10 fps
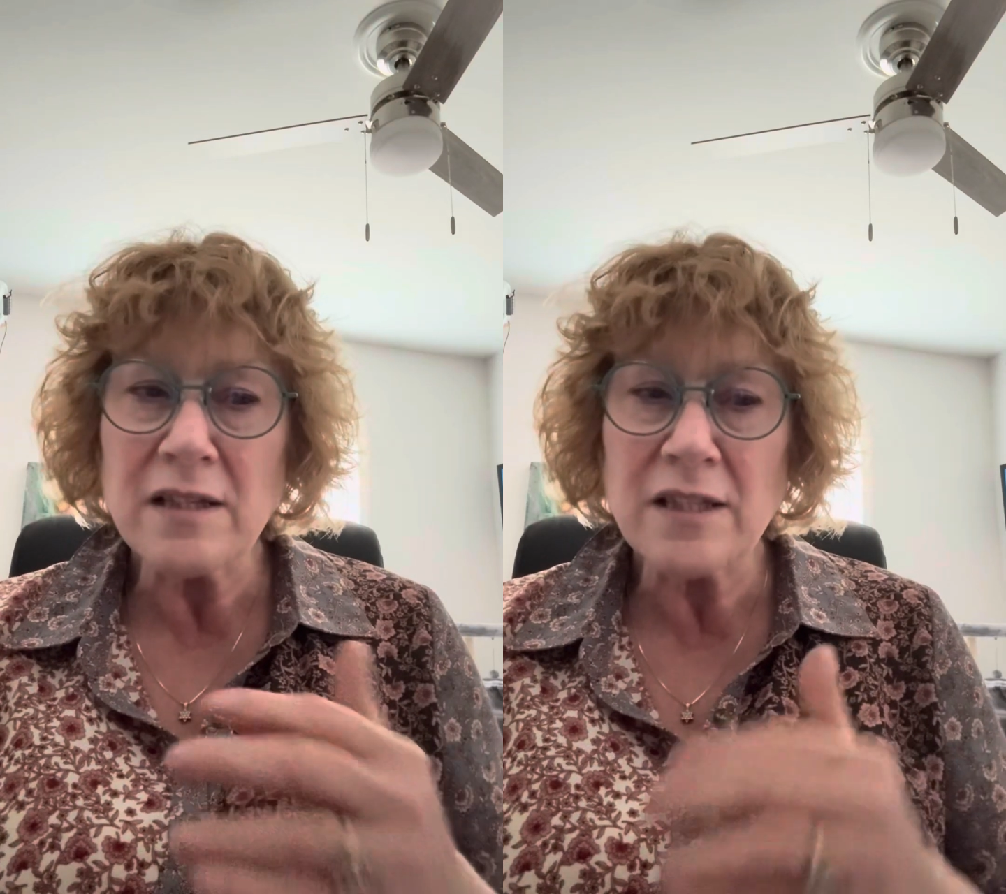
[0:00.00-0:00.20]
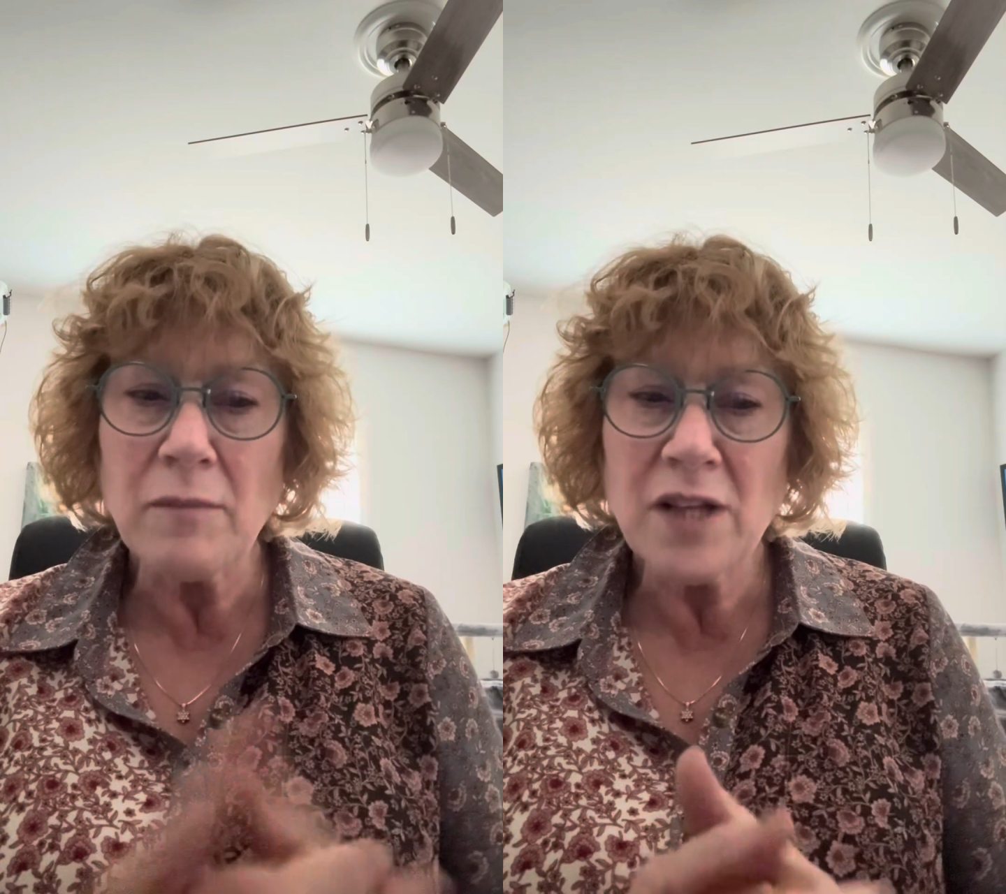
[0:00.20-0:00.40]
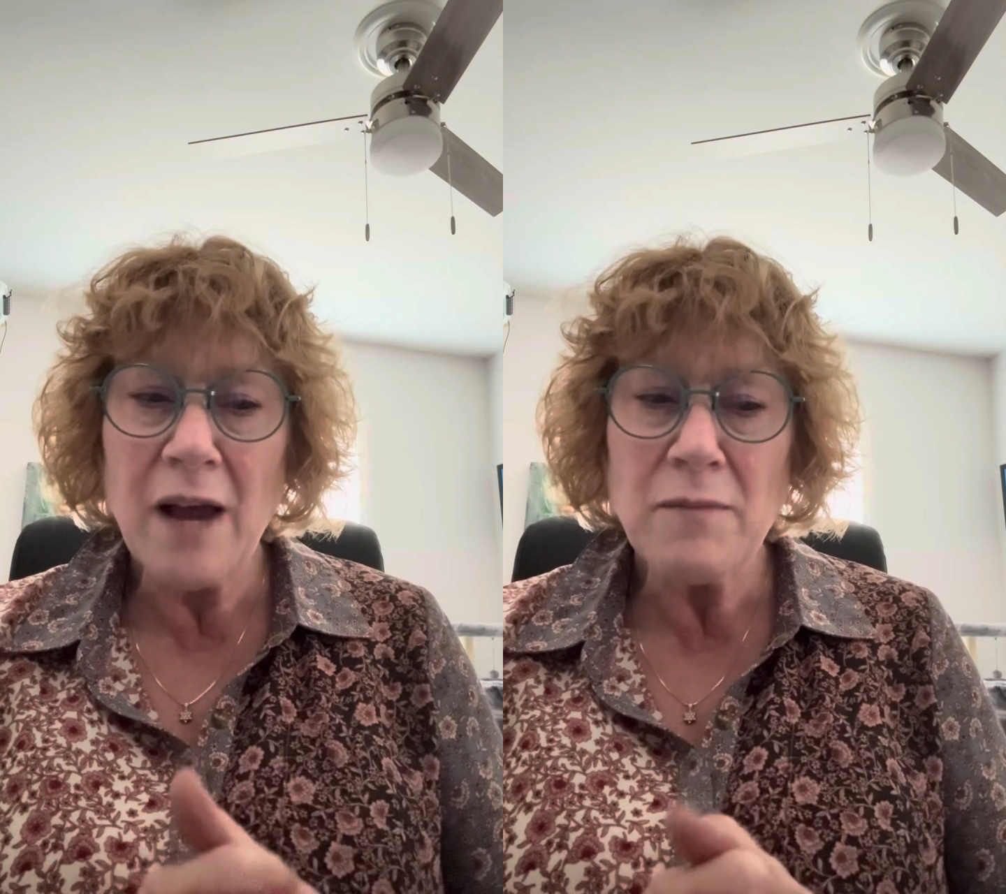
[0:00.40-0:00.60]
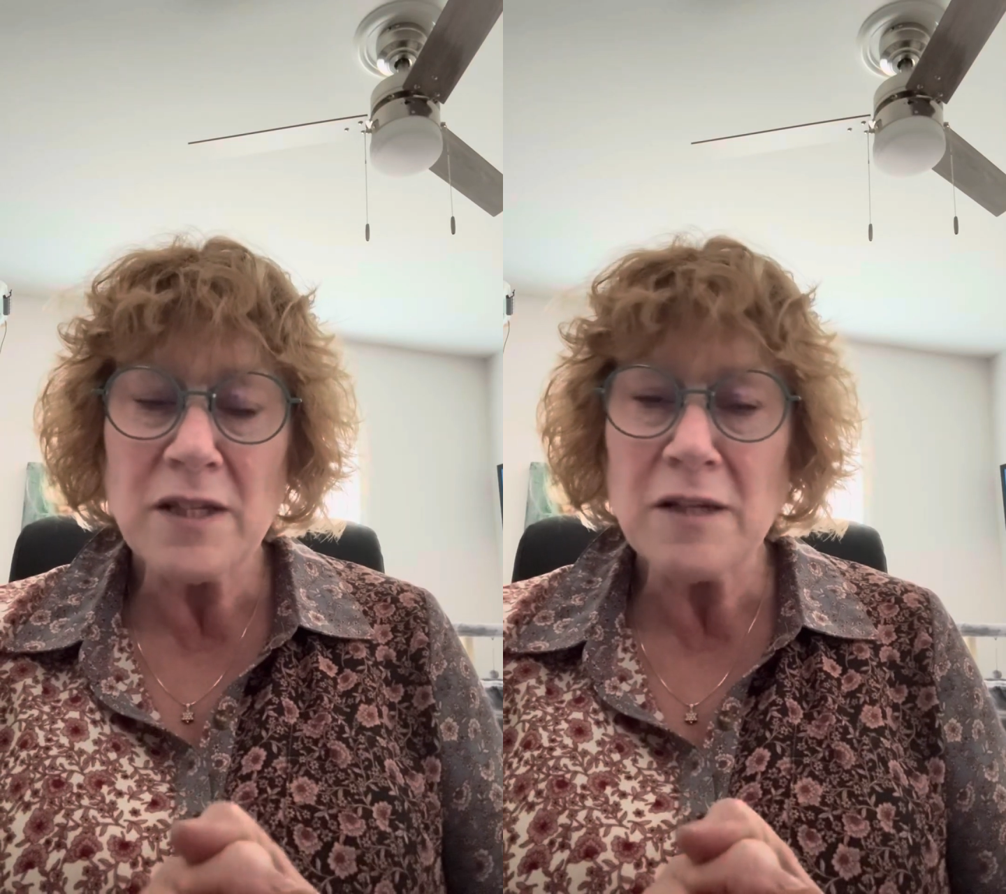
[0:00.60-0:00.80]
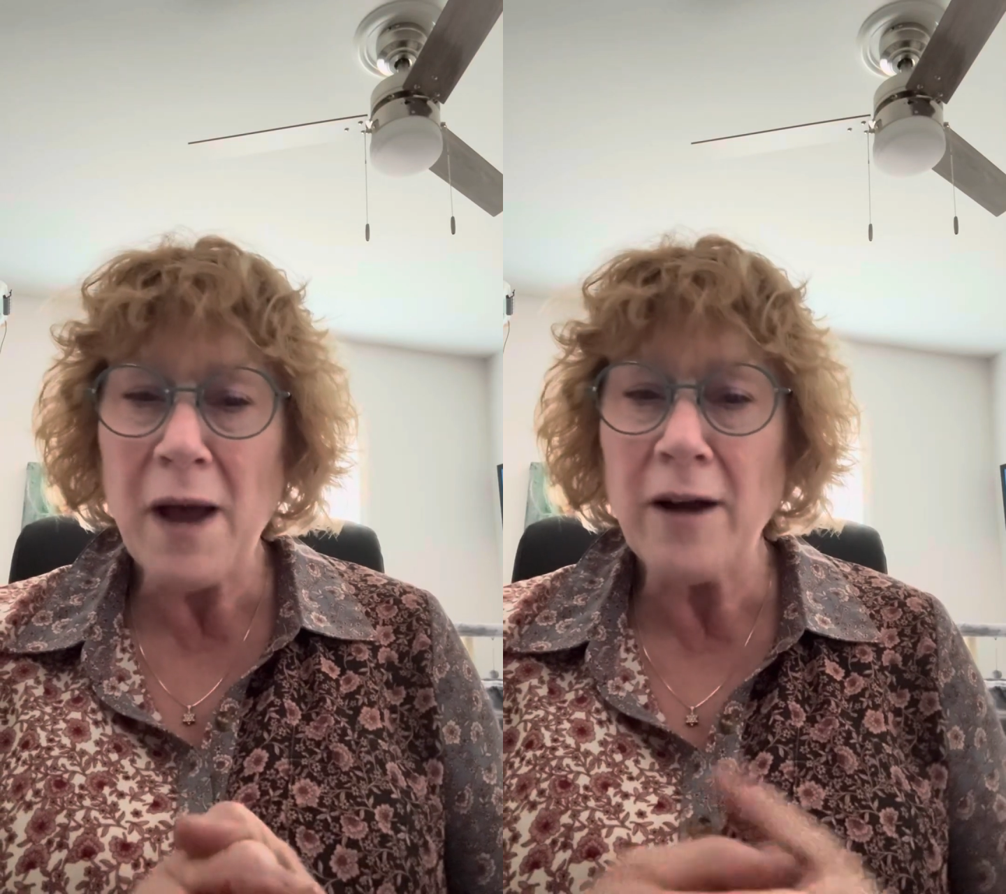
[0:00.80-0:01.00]
Sometimes it's
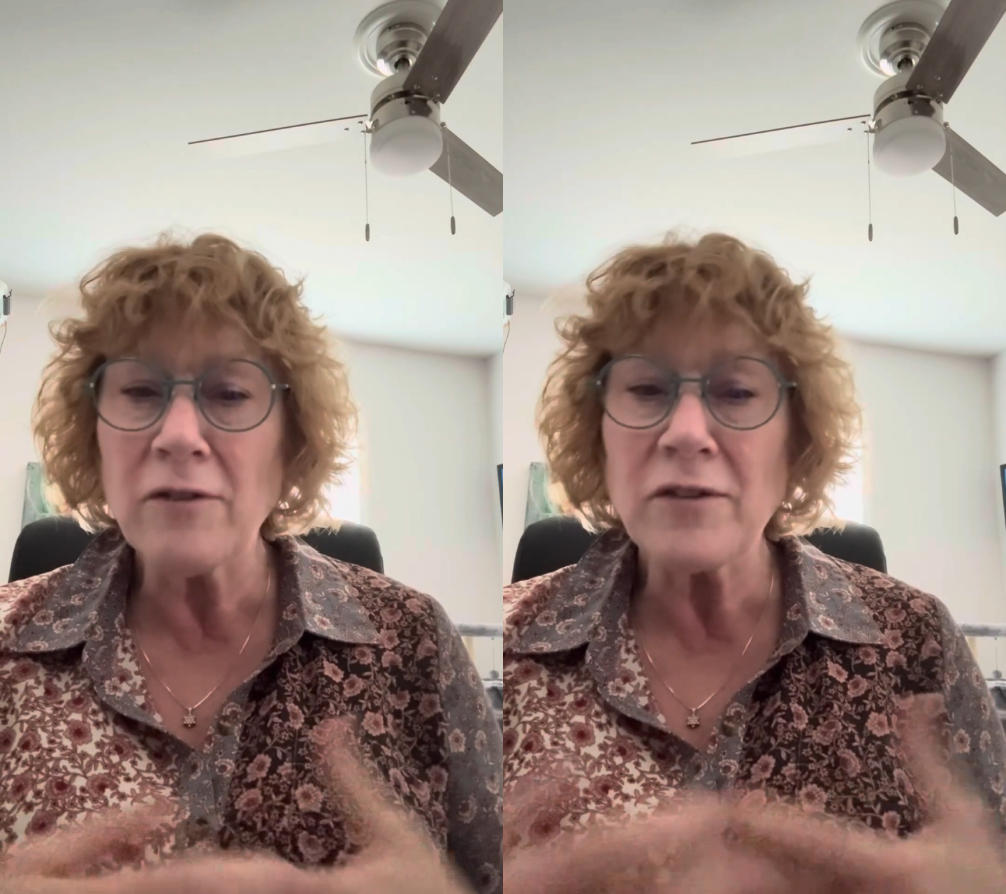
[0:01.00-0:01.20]
a matter of